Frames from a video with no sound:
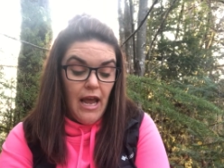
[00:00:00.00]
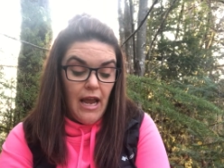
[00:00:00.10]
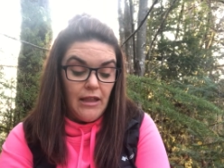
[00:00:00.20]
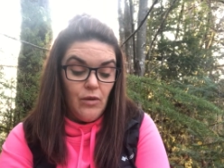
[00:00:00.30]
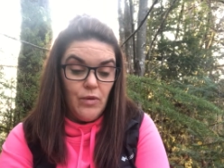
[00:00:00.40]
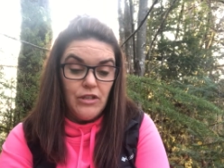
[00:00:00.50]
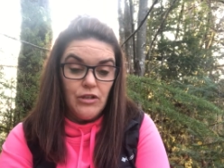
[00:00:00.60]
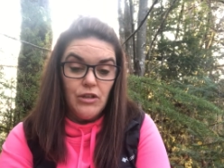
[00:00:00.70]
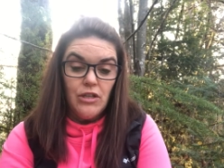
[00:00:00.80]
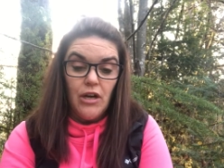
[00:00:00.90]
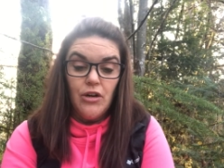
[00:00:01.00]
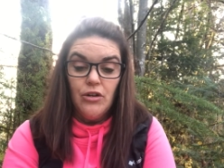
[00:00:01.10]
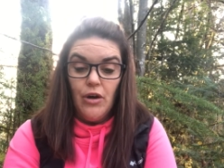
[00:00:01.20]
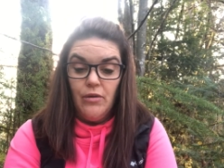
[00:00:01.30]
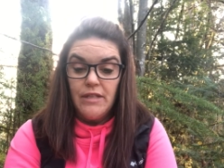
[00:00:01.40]
and the whiskers on her
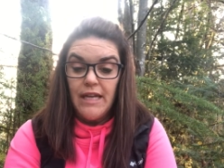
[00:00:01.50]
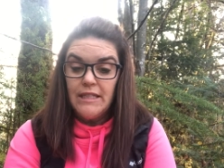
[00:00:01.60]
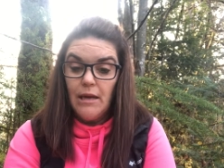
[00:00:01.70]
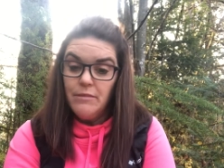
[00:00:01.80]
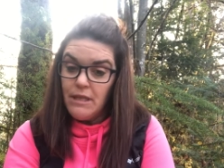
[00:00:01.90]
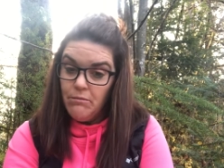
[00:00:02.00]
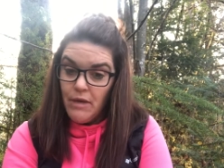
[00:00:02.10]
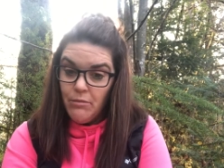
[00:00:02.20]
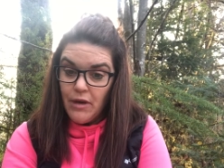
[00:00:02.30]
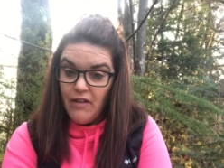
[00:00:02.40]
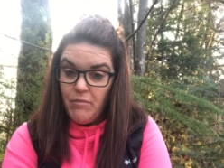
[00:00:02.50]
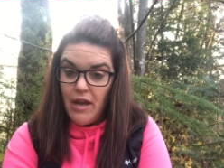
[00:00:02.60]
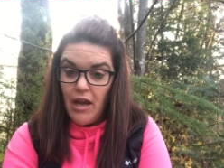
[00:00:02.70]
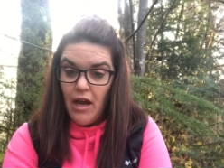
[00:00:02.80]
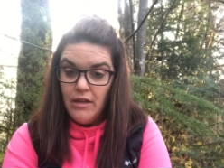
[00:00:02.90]
nose had some dim memory of
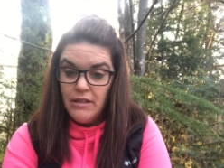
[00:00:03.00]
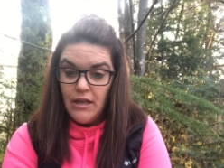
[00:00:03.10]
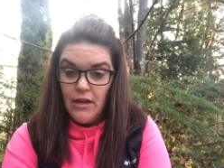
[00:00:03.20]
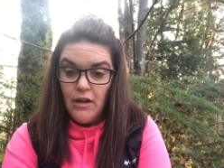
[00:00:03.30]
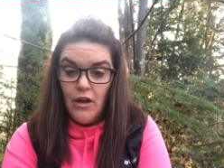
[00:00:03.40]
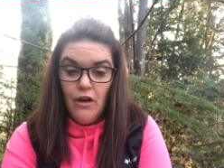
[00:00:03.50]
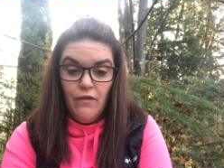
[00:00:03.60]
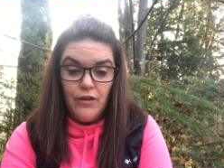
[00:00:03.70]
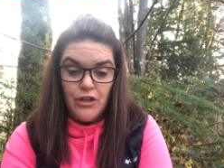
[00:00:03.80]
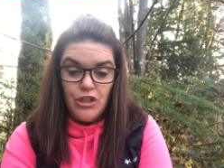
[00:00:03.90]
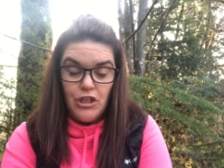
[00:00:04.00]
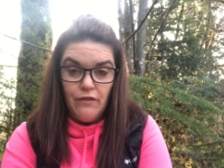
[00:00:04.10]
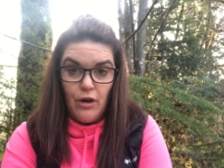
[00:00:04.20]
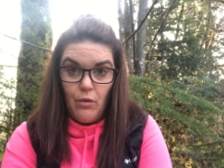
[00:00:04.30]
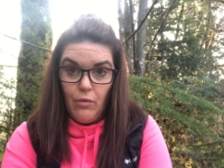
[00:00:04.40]
being hunted, for a
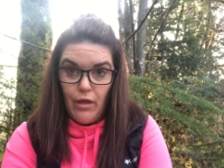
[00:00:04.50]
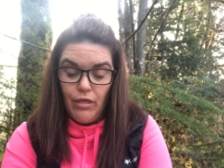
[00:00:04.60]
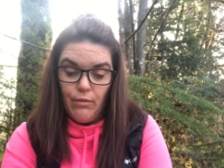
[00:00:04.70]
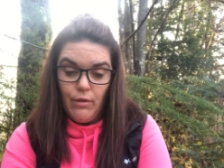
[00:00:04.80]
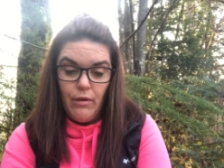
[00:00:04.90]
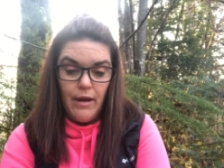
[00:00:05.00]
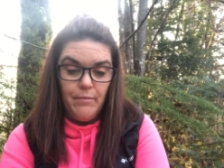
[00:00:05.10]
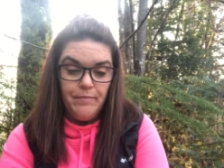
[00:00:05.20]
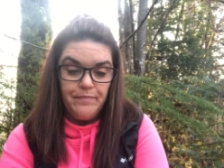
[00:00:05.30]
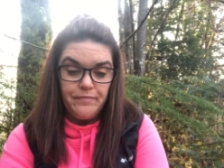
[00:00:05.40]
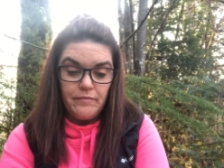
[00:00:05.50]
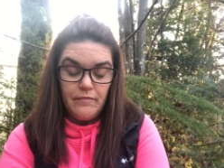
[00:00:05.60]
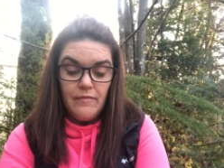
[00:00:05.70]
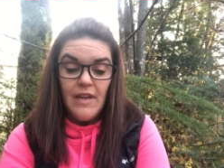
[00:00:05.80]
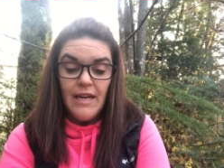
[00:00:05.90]
shiver went through
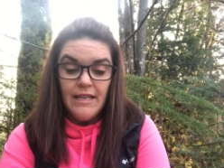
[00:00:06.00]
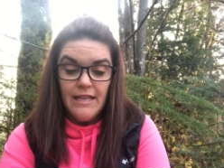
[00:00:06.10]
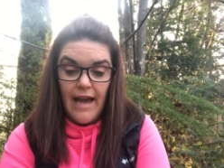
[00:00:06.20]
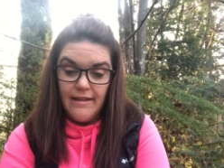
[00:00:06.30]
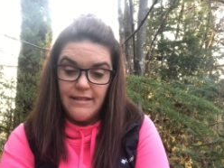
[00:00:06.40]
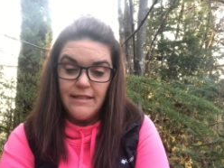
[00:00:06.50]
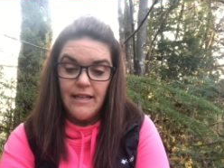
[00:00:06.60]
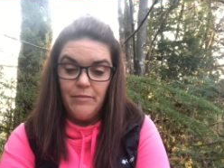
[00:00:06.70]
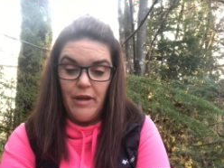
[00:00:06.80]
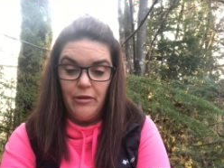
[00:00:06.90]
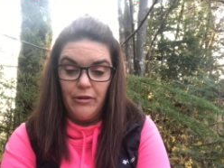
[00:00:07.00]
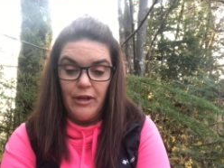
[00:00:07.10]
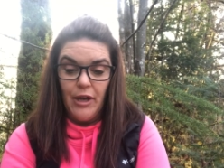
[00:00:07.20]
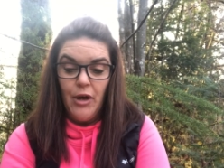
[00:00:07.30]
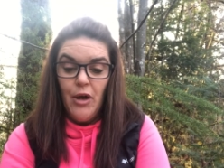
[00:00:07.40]
him. Yes, said Pellegrina,